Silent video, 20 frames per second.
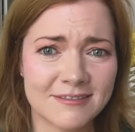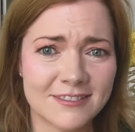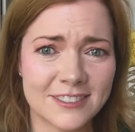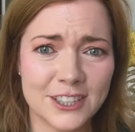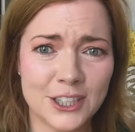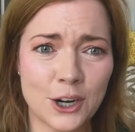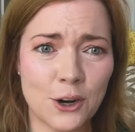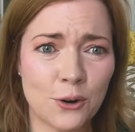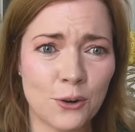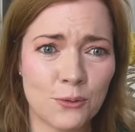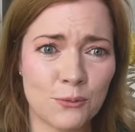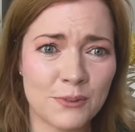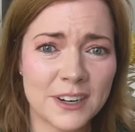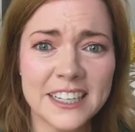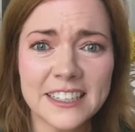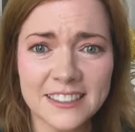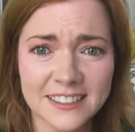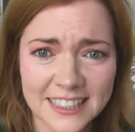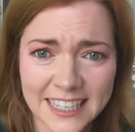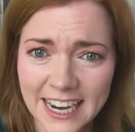you know,
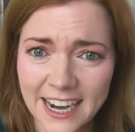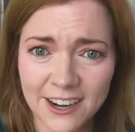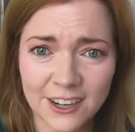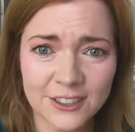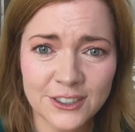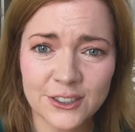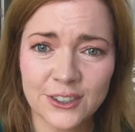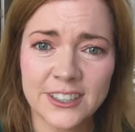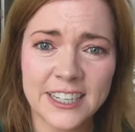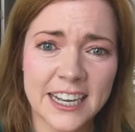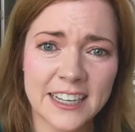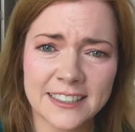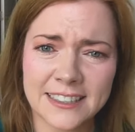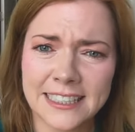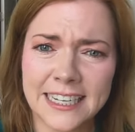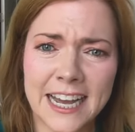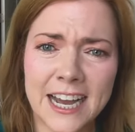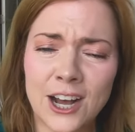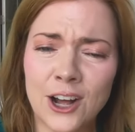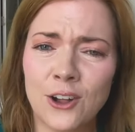written as a character on
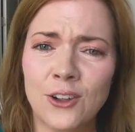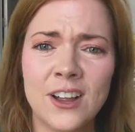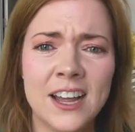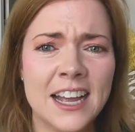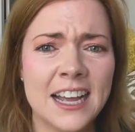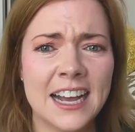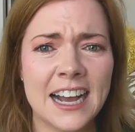SNL.